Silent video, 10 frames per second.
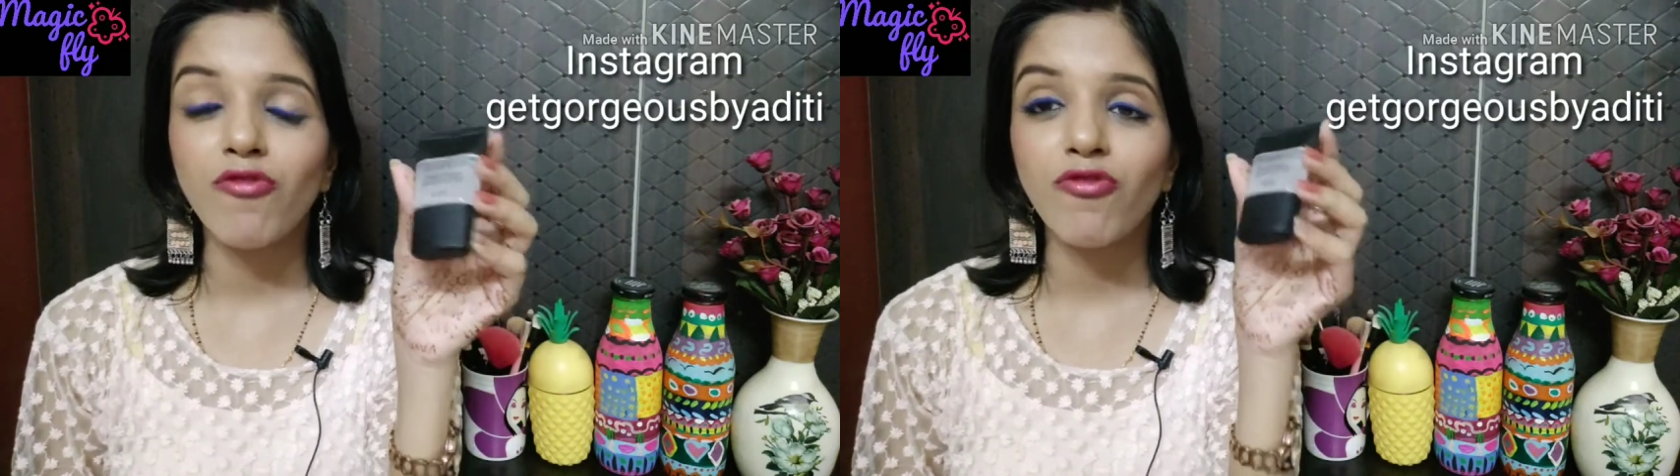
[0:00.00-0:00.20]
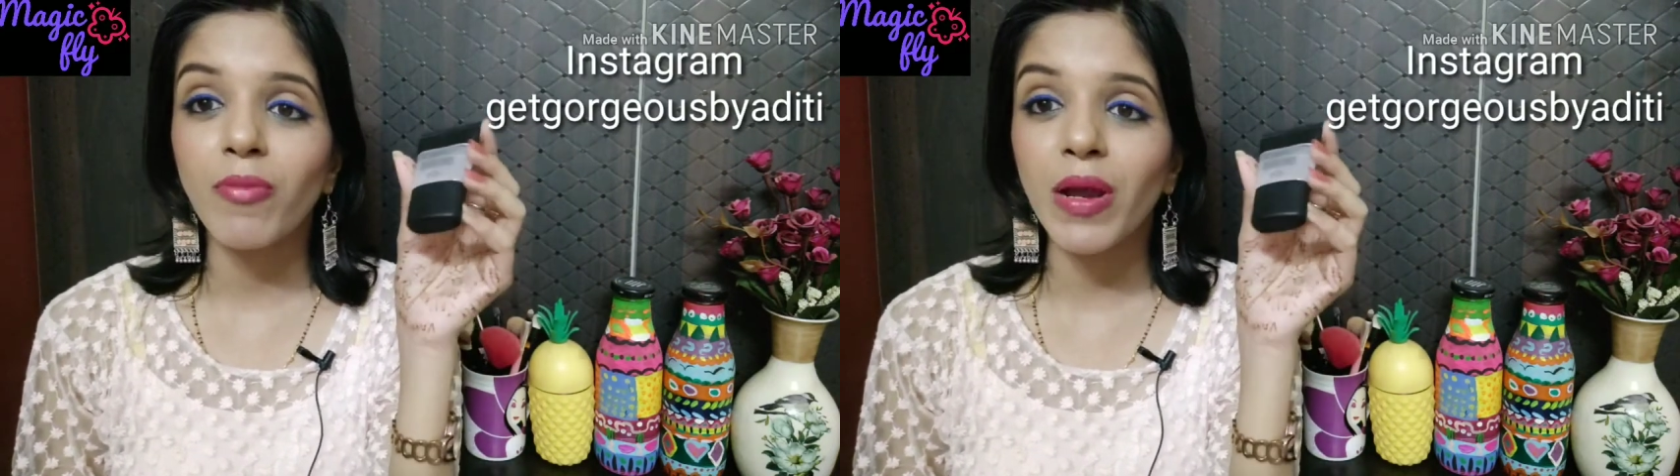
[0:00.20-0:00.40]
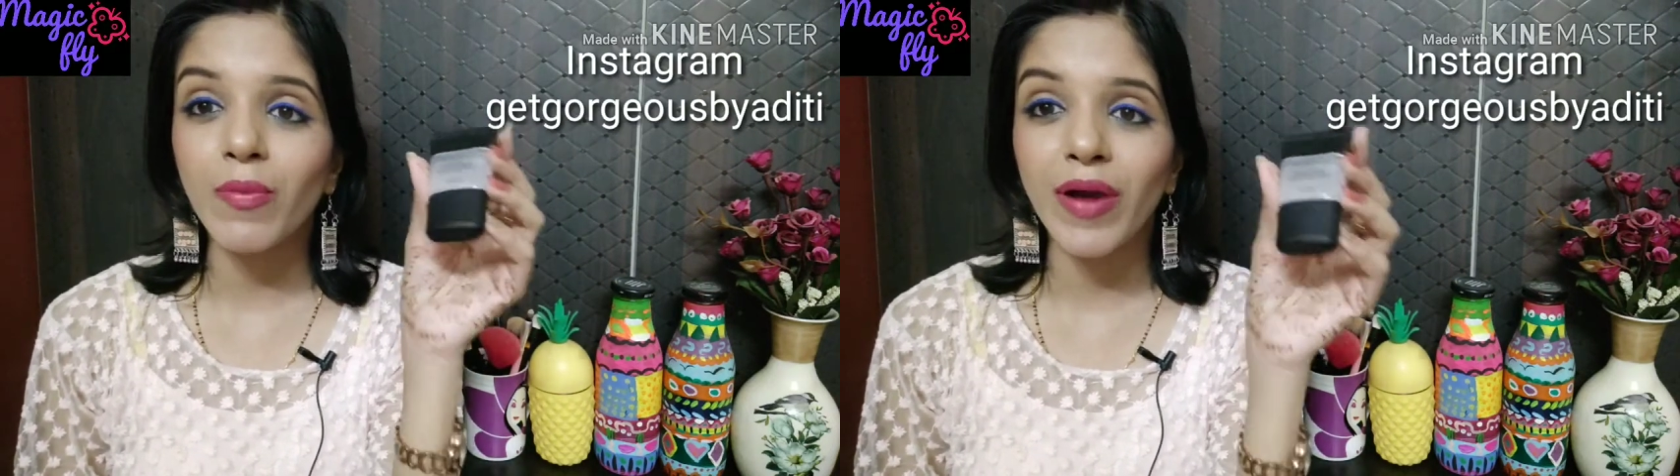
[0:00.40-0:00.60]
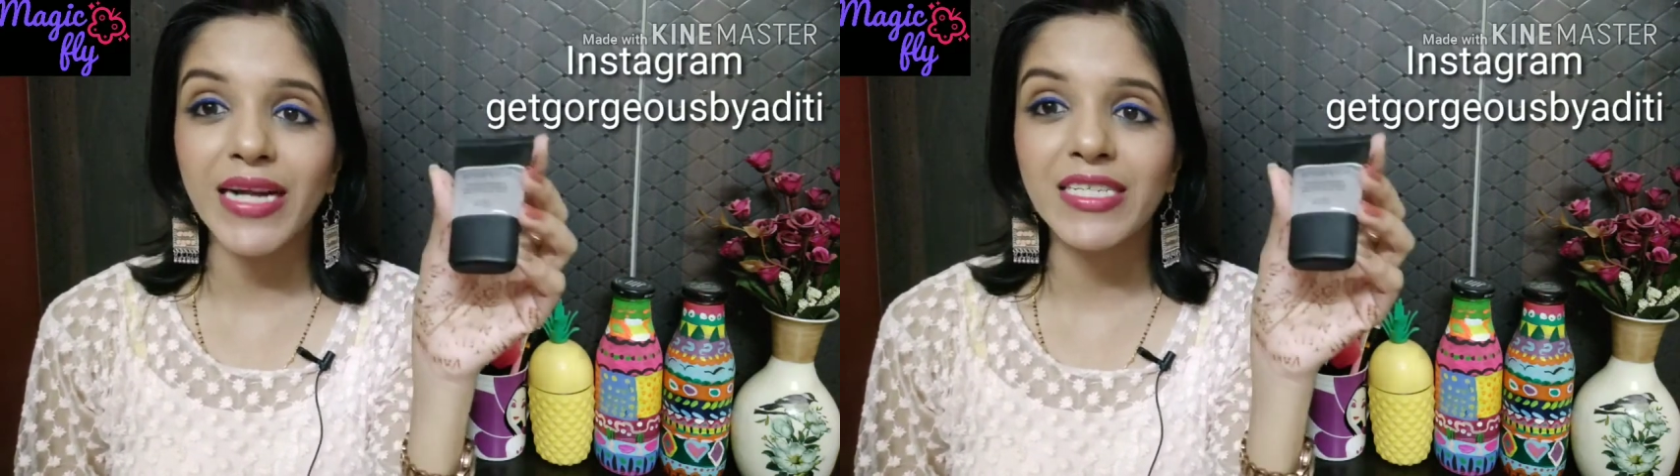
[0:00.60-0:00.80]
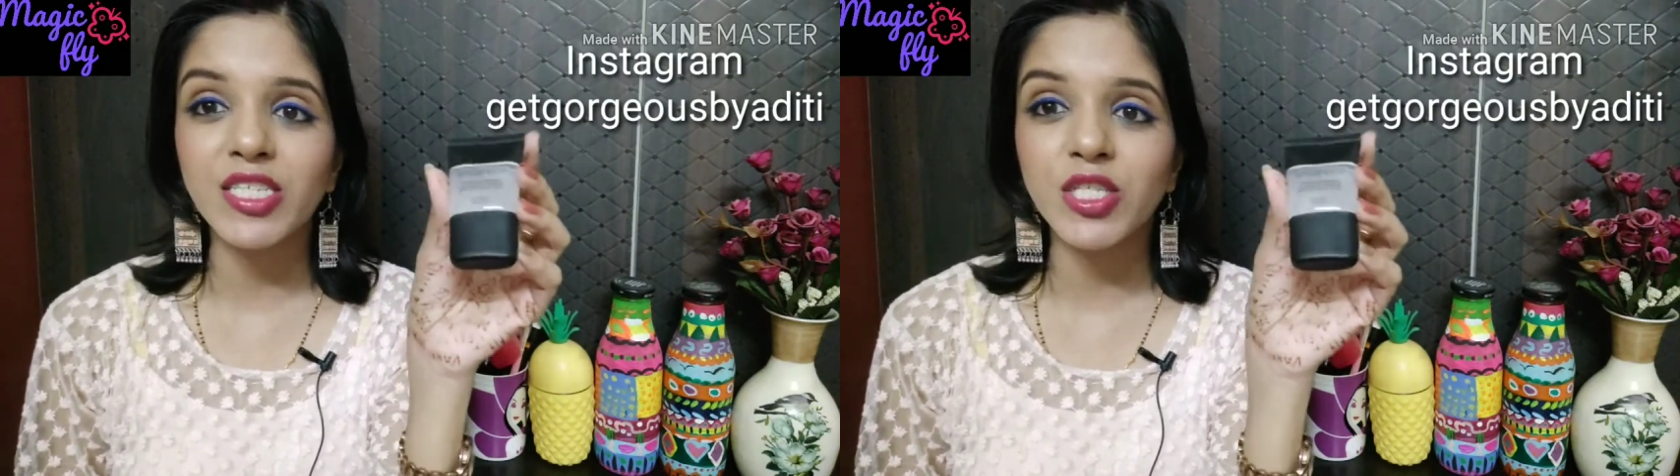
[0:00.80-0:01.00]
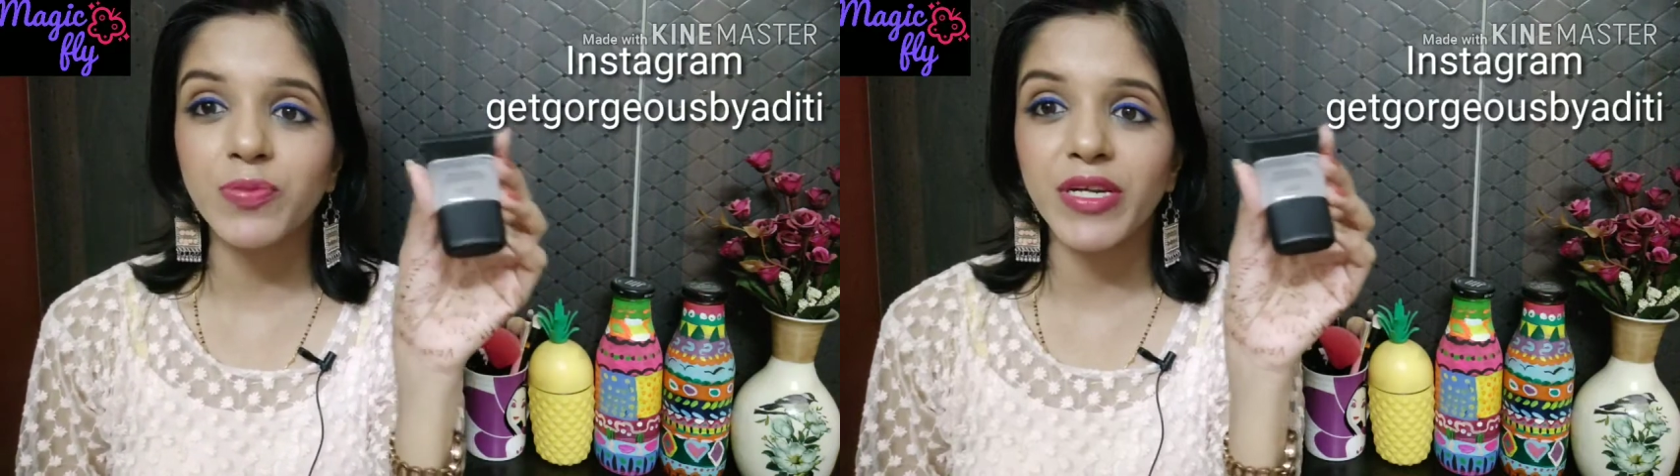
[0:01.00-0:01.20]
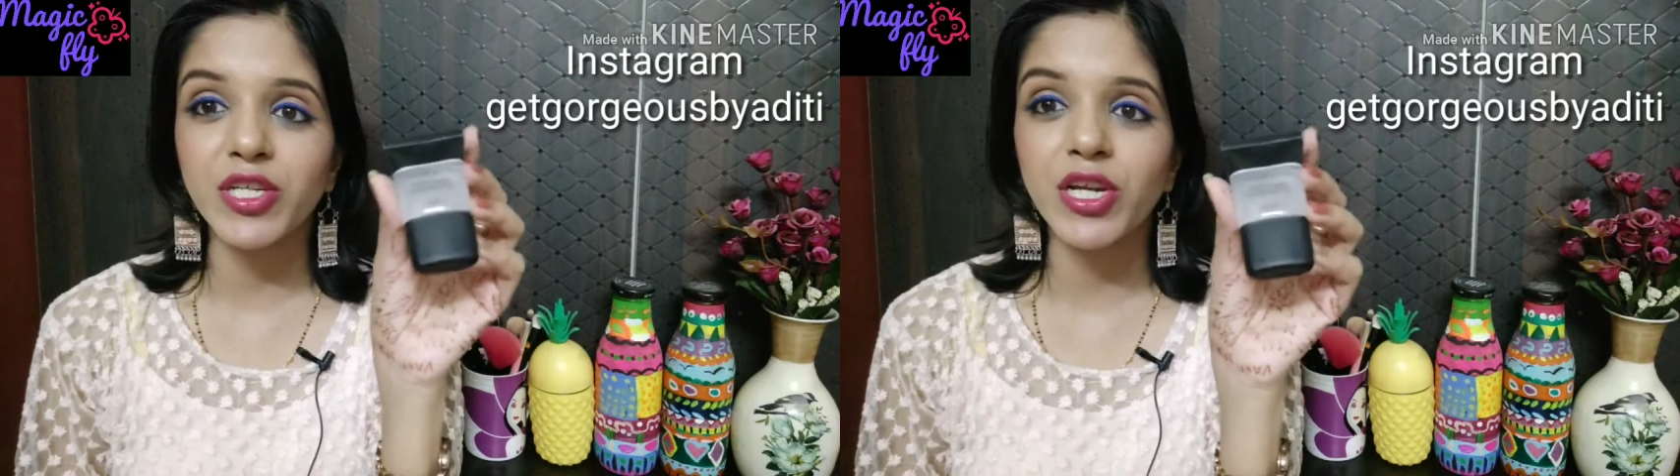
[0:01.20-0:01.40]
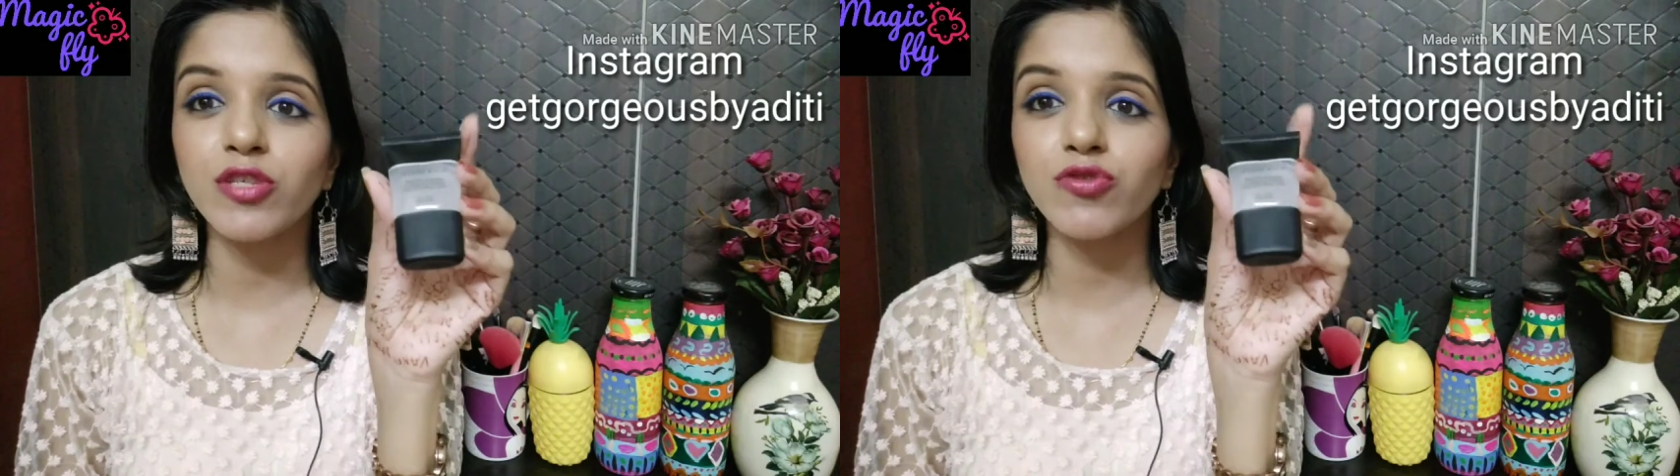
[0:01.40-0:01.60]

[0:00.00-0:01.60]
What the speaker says: for my brides especially,